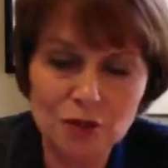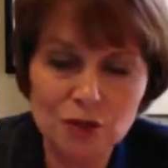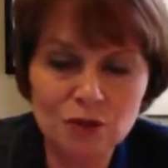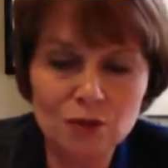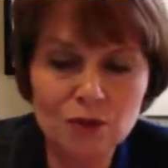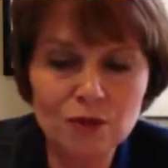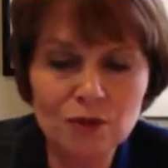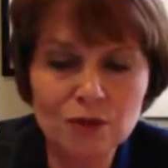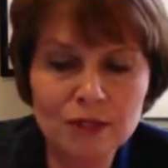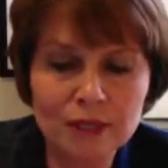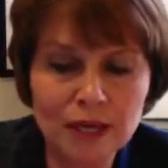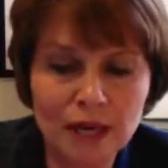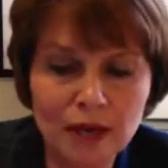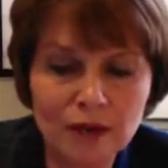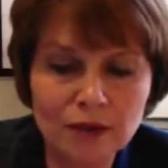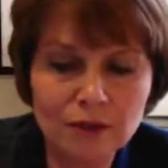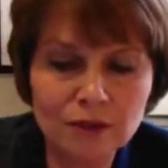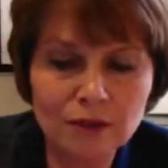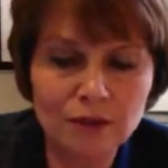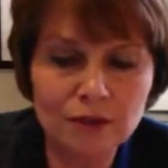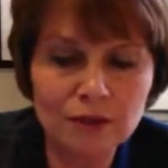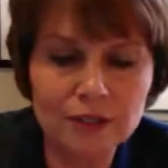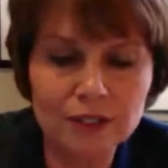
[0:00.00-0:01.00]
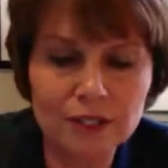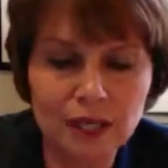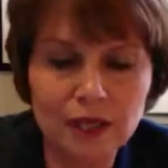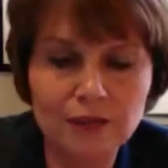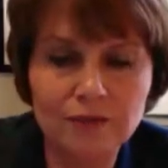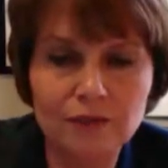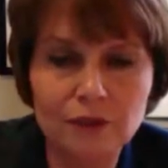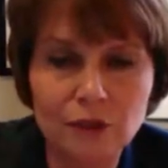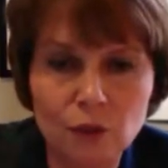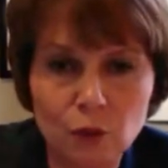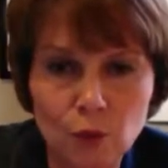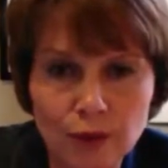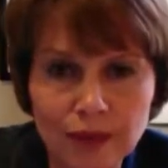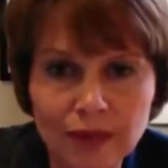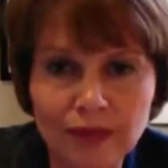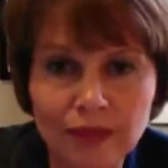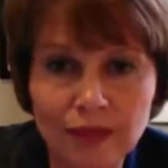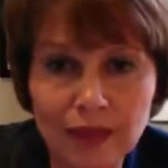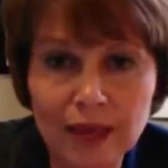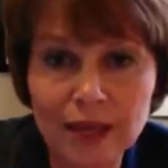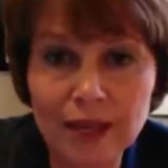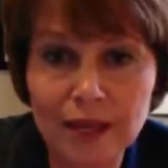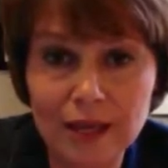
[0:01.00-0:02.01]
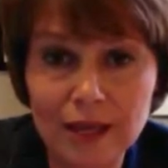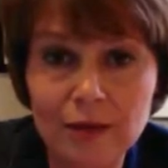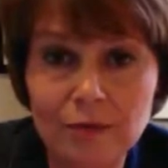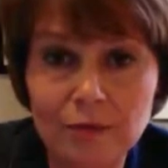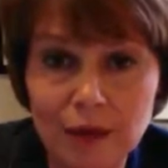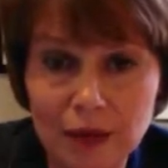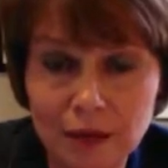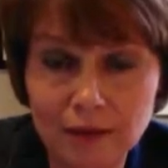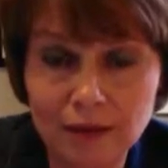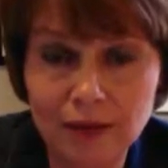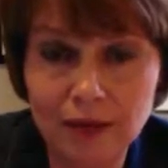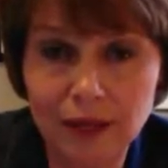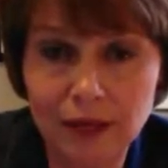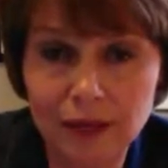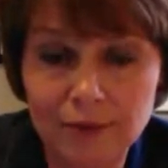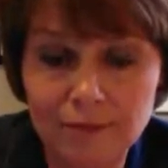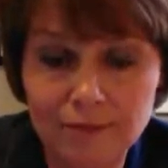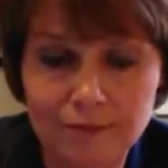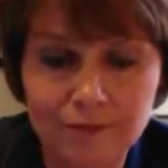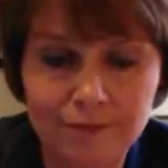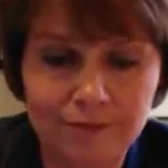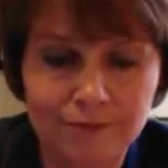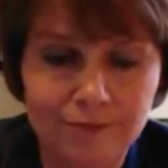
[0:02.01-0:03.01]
you tell yourself to quit thinking about them